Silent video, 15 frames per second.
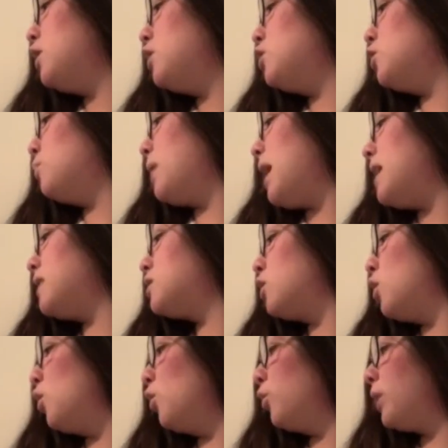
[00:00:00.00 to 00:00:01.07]
you'll pass the
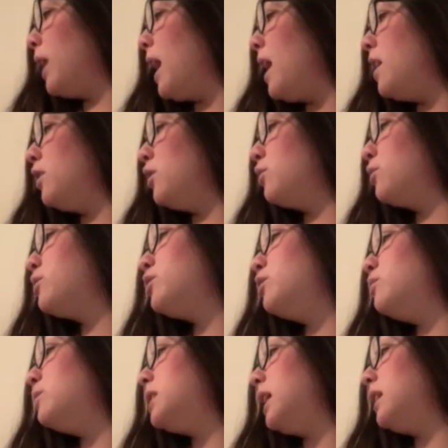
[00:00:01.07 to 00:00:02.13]
whole gang, you'll
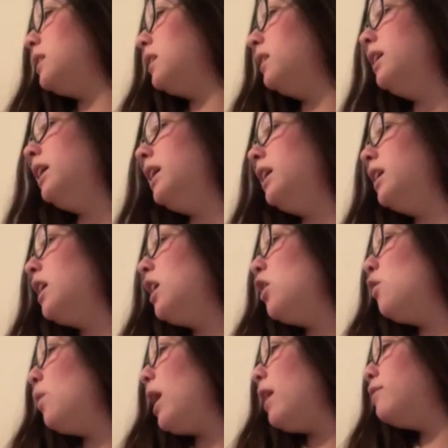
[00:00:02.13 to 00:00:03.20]
soon take the lead.
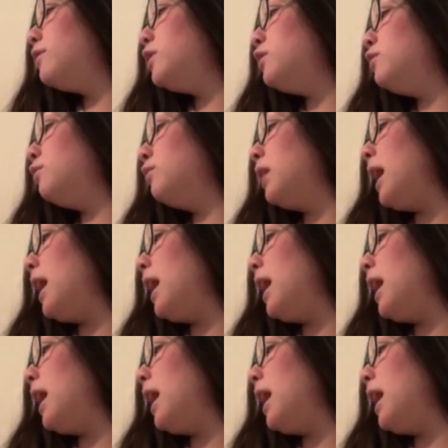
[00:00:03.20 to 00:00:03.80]
Wherever you fly,